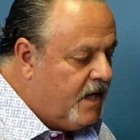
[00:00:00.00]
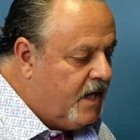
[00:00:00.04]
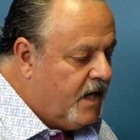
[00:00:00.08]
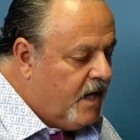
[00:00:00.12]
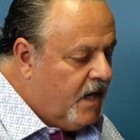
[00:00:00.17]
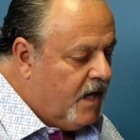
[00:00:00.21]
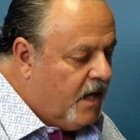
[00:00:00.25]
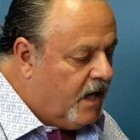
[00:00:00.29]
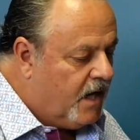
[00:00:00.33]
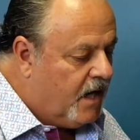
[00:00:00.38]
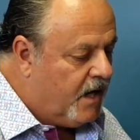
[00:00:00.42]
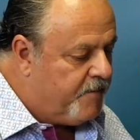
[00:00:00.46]

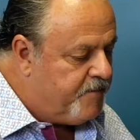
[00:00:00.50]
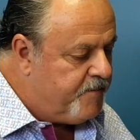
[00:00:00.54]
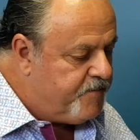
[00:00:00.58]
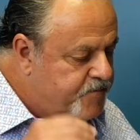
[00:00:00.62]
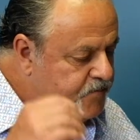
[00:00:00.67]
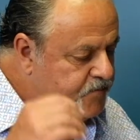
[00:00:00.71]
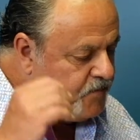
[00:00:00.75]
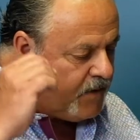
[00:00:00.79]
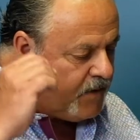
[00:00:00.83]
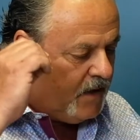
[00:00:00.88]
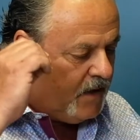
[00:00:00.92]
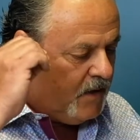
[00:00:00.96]
Mm-hmm. Um,
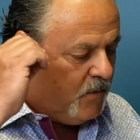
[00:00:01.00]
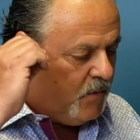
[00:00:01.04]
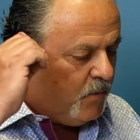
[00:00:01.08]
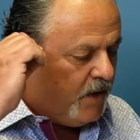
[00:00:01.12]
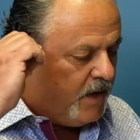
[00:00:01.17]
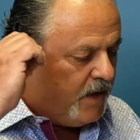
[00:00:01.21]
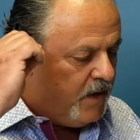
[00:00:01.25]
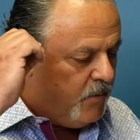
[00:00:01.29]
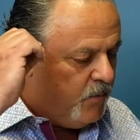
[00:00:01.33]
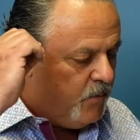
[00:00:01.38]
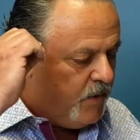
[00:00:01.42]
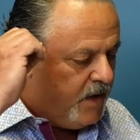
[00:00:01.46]

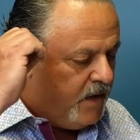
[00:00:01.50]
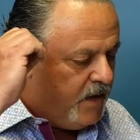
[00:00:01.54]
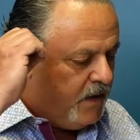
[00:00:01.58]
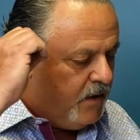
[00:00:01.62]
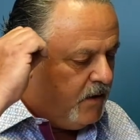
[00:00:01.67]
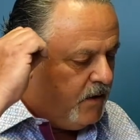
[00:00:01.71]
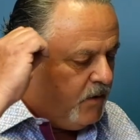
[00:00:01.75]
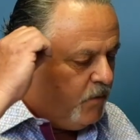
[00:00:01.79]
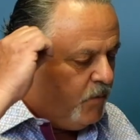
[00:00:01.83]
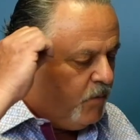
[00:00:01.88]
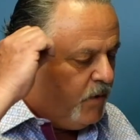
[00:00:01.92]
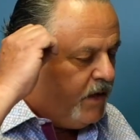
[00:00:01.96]
when when
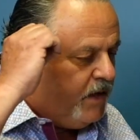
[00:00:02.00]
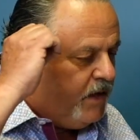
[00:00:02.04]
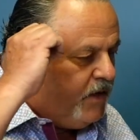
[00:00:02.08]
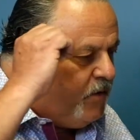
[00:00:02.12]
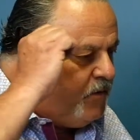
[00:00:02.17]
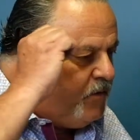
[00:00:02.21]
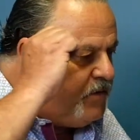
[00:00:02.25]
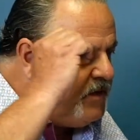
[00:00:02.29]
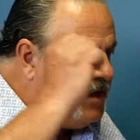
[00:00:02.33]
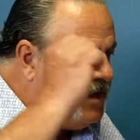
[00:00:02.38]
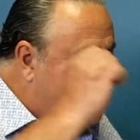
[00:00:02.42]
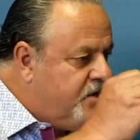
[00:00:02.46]
when
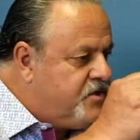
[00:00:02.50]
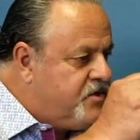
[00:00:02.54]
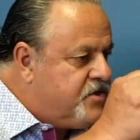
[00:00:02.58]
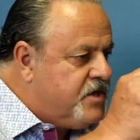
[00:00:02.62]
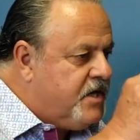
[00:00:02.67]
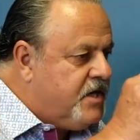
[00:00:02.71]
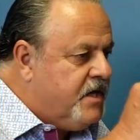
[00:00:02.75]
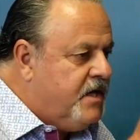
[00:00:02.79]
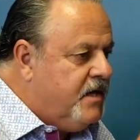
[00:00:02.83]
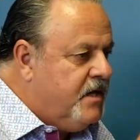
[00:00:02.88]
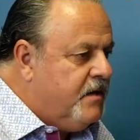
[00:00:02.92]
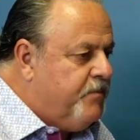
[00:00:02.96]
you
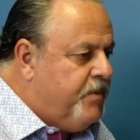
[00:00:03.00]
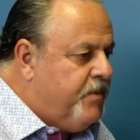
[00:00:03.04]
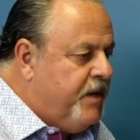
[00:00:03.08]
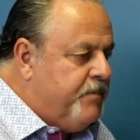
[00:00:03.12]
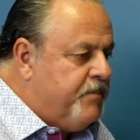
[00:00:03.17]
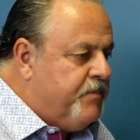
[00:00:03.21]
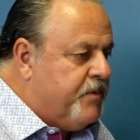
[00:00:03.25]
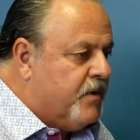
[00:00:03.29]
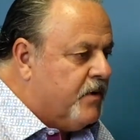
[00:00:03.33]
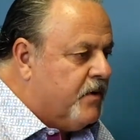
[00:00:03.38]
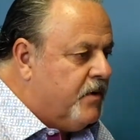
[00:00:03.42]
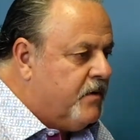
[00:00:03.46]
teach ki-
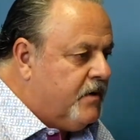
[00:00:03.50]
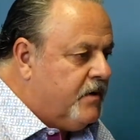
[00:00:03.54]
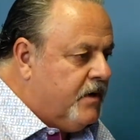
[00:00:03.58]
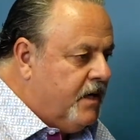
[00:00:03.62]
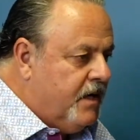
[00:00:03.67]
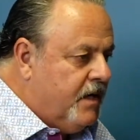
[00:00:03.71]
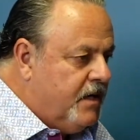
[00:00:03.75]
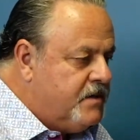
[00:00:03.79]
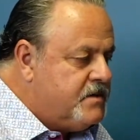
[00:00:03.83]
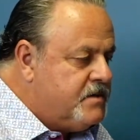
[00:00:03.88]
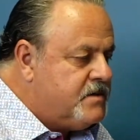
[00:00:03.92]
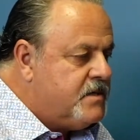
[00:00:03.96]
people,
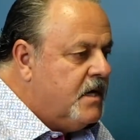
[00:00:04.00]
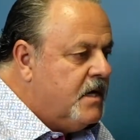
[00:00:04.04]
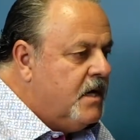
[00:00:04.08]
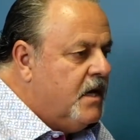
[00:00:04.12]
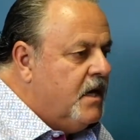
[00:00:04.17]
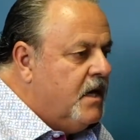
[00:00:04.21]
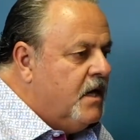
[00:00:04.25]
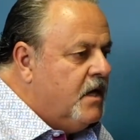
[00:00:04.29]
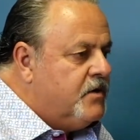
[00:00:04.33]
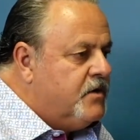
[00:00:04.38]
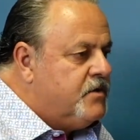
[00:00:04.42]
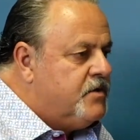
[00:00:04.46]
kids,
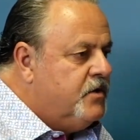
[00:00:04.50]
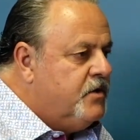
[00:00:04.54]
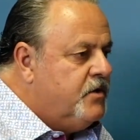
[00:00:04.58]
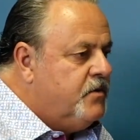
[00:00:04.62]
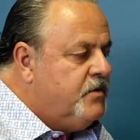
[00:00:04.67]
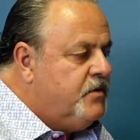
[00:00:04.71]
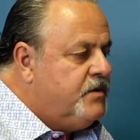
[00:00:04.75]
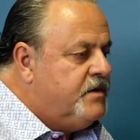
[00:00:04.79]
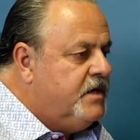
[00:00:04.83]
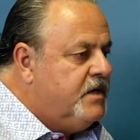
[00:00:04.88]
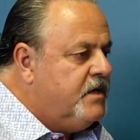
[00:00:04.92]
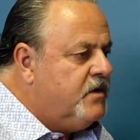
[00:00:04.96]

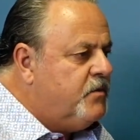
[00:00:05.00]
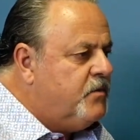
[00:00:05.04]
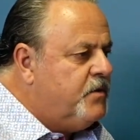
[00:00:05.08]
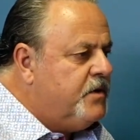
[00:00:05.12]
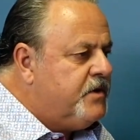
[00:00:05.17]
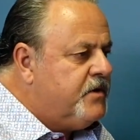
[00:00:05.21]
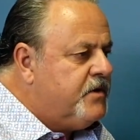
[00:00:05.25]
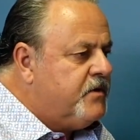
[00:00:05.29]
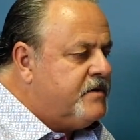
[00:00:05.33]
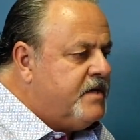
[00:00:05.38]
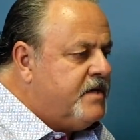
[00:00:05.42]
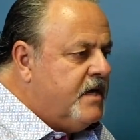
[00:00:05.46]
to deal
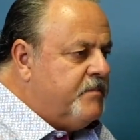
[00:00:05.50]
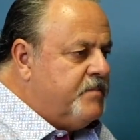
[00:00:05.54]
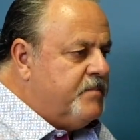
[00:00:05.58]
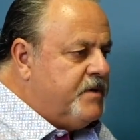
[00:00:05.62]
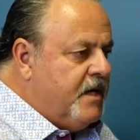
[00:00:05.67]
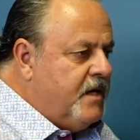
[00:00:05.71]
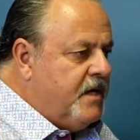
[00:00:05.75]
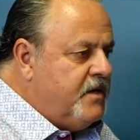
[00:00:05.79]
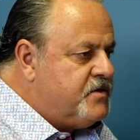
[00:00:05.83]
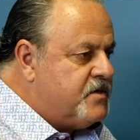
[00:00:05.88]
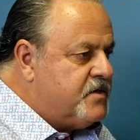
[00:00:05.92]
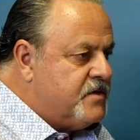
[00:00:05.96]
with their
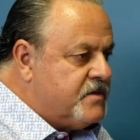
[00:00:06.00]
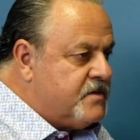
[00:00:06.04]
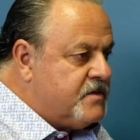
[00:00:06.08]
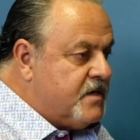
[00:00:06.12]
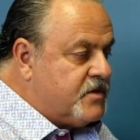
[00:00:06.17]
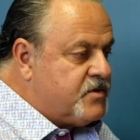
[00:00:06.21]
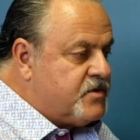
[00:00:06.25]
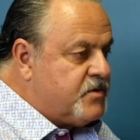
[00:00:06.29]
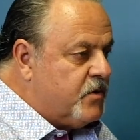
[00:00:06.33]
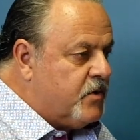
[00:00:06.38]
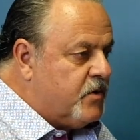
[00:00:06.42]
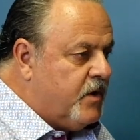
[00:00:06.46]
temptations,
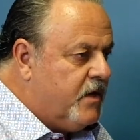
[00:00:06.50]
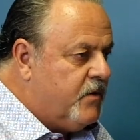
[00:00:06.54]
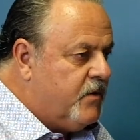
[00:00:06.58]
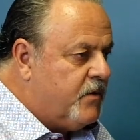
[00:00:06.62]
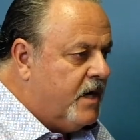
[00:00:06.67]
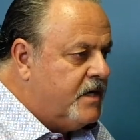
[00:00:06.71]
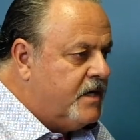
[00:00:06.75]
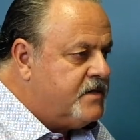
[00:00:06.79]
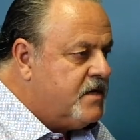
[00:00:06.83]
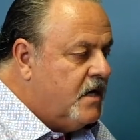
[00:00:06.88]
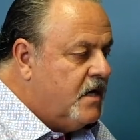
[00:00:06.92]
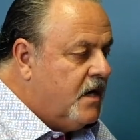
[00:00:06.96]
sexual or
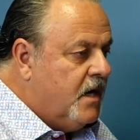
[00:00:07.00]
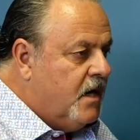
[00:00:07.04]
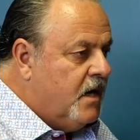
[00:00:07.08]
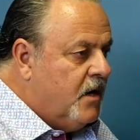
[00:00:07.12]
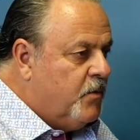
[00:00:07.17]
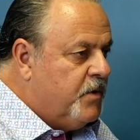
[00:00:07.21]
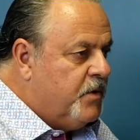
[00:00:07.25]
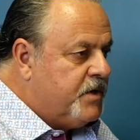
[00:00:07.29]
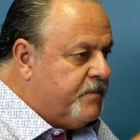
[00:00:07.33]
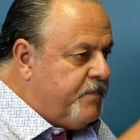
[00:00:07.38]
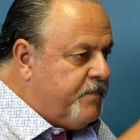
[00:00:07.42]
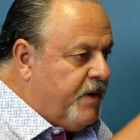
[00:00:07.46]
otherwise,
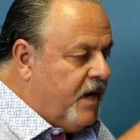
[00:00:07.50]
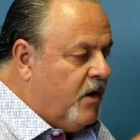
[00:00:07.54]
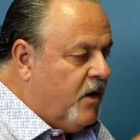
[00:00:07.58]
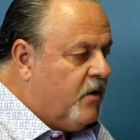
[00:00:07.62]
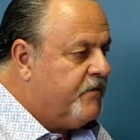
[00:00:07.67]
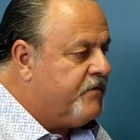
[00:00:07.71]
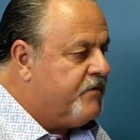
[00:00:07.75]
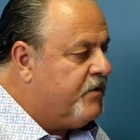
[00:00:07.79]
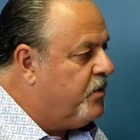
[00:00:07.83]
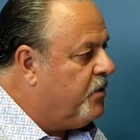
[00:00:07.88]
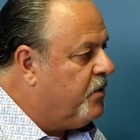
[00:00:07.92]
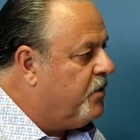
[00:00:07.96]
with the power
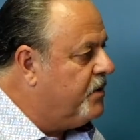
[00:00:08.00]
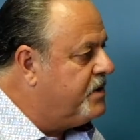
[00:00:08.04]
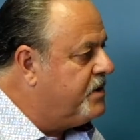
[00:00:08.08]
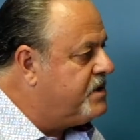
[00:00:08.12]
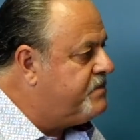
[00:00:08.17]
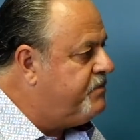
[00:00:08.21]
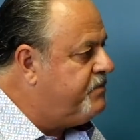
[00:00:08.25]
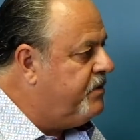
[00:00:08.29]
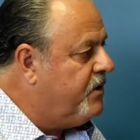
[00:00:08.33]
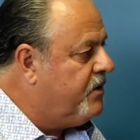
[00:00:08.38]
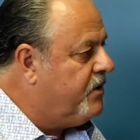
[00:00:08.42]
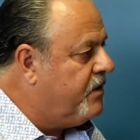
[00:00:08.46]
of the Holy
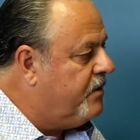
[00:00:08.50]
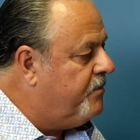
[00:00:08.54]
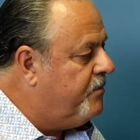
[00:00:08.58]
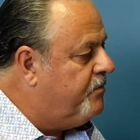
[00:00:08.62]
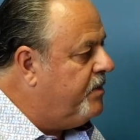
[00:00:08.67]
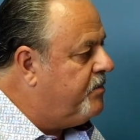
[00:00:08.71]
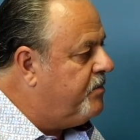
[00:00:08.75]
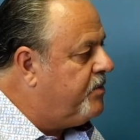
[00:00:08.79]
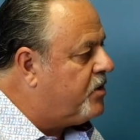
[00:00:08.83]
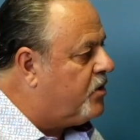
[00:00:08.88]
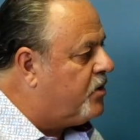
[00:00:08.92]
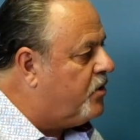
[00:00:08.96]
Spirit in
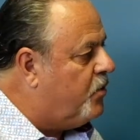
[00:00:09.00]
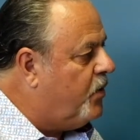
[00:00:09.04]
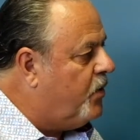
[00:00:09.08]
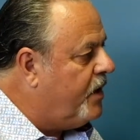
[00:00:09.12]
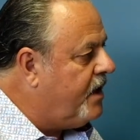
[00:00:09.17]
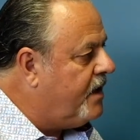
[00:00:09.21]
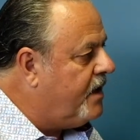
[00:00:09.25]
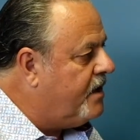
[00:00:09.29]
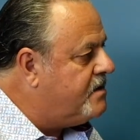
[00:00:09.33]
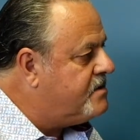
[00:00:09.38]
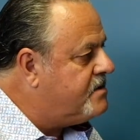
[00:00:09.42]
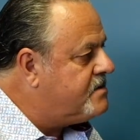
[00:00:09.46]
biblical
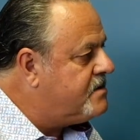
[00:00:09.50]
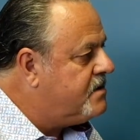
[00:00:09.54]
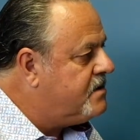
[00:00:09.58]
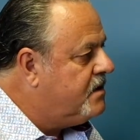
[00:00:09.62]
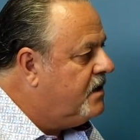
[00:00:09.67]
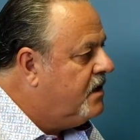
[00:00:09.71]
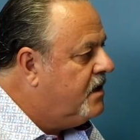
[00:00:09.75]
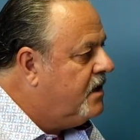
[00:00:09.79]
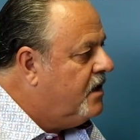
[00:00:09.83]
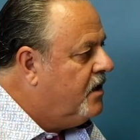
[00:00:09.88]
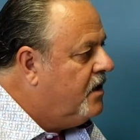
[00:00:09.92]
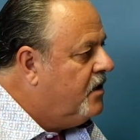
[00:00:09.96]
ways,
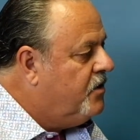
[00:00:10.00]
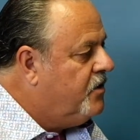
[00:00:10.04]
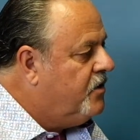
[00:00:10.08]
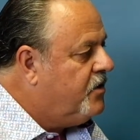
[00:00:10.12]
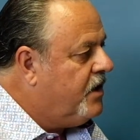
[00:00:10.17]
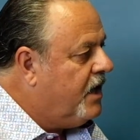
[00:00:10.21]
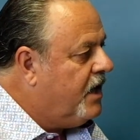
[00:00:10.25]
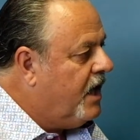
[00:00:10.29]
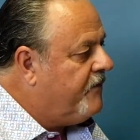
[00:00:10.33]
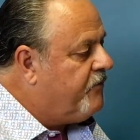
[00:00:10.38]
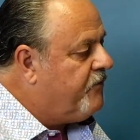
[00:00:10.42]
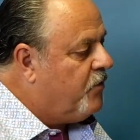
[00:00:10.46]
yeah. you're
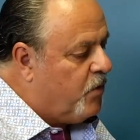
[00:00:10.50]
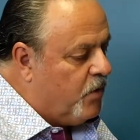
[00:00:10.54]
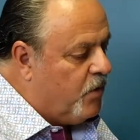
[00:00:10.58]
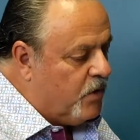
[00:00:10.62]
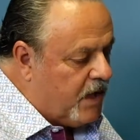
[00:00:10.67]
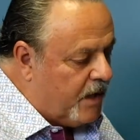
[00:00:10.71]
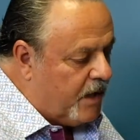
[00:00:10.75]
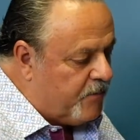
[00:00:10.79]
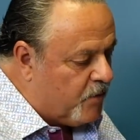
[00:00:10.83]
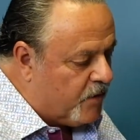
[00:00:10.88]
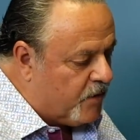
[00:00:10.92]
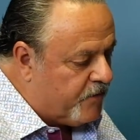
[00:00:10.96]
going to have a whole
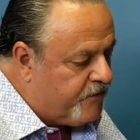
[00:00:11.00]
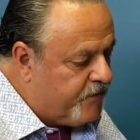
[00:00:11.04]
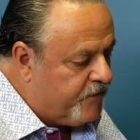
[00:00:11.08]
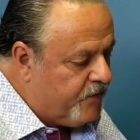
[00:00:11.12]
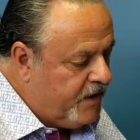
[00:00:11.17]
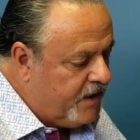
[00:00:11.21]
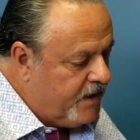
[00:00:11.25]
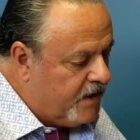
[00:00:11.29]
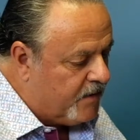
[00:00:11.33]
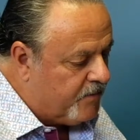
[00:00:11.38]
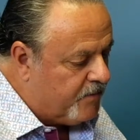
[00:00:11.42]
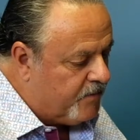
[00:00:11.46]
lot more
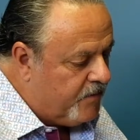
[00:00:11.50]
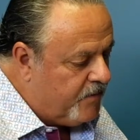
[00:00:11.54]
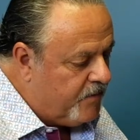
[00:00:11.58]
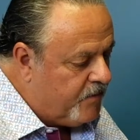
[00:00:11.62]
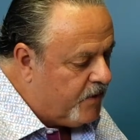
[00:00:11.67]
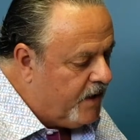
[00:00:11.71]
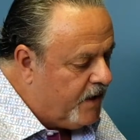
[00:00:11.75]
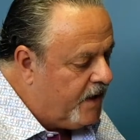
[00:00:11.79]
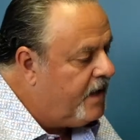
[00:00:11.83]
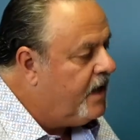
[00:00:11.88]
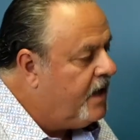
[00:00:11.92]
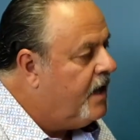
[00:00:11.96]
freedom,
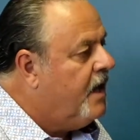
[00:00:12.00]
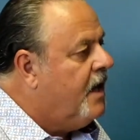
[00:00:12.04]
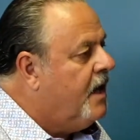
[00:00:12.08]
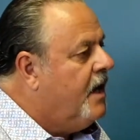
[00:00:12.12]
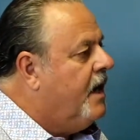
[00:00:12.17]
mm-hmm. right?